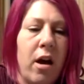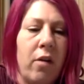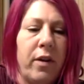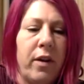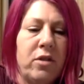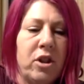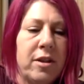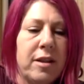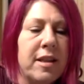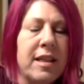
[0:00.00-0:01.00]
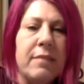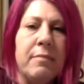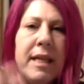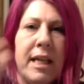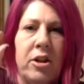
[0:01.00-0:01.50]
off of just a
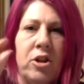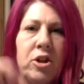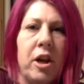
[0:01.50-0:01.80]
smidge.